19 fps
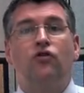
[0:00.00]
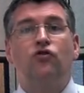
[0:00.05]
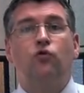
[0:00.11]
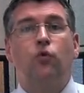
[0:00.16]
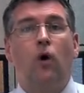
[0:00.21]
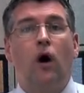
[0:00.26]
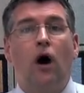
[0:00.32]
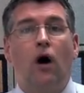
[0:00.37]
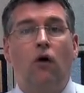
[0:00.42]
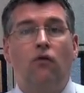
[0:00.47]

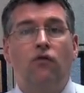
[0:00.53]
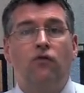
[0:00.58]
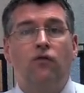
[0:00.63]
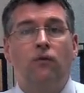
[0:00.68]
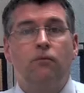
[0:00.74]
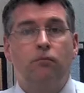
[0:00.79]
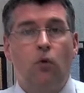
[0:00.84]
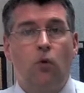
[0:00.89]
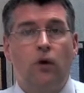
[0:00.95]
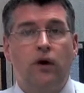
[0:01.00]

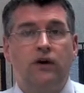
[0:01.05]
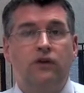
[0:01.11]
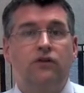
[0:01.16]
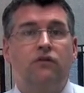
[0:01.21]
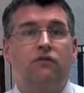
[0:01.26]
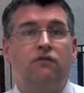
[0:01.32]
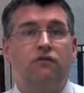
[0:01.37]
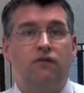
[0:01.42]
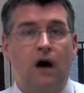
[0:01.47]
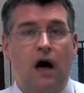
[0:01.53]
12-point
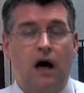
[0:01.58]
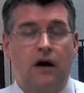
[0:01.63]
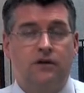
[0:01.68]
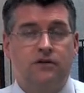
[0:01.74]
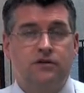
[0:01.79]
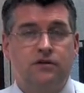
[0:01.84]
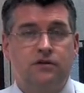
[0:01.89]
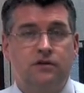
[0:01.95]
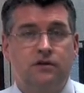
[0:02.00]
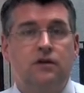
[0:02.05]

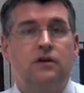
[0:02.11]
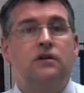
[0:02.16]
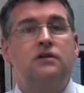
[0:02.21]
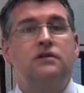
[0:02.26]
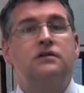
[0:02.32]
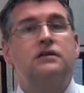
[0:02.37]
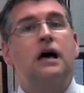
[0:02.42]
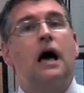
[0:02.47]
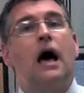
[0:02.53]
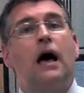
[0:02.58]
font
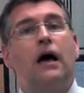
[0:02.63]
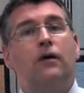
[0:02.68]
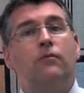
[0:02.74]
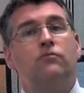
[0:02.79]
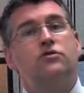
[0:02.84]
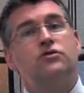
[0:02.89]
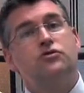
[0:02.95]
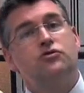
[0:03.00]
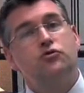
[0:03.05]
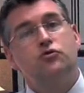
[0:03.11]

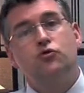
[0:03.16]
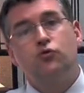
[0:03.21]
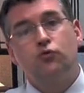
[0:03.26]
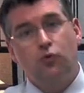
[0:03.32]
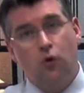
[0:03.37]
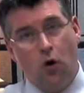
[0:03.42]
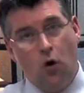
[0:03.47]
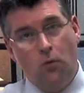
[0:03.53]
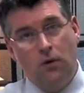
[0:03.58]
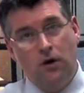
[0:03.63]
times New
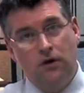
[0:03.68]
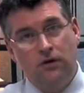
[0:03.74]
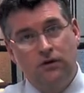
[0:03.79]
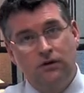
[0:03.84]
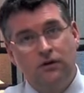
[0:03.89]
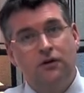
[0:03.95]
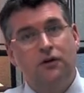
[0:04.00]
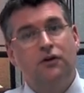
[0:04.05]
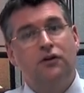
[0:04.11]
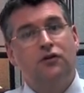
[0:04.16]

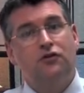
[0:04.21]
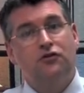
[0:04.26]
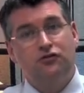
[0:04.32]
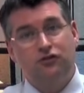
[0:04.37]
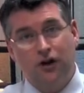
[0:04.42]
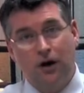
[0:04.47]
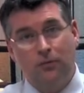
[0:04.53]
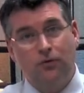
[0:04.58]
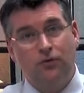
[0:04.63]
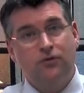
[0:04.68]
Roman,
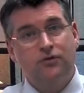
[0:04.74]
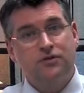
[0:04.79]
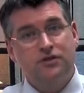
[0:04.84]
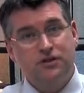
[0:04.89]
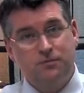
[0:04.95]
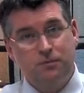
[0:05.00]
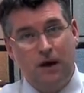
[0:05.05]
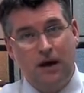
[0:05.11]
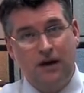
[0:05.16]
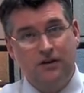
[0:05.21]
double
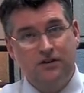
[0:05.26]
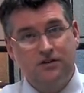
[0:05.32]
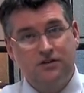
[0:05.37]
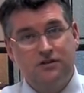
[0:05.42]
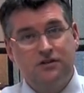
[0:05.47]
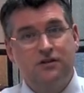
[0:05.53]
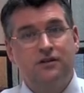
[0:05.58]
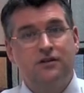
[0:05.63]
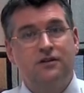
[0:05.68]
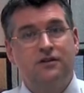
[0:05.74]

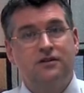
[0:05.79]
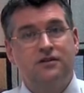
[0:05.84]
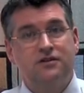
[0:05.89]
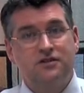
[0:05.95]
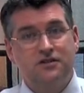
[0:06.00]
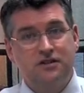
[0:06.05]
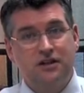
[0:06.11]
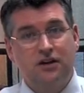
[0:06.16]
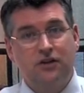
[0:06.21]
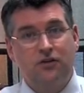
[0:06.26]
spaced,
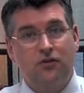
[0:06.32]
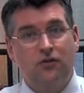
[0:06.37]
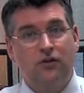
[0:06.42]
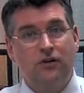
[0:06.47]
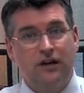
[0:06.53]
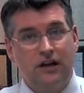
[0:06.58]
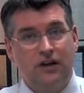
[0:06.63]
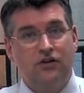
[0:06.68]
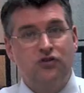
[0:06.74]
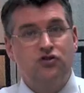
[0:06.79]

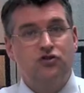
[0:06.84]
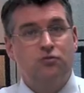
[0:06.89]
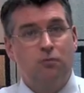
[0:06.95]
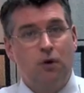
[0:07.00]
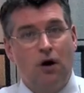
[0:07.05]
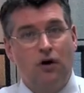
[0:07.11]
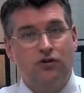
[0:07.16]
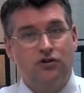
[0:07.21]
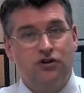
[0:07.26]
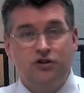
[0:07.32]
single inch
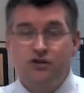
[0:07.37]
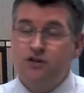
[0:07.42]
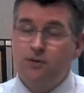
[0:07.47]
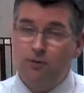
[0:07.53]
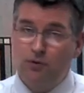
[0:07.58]
margins.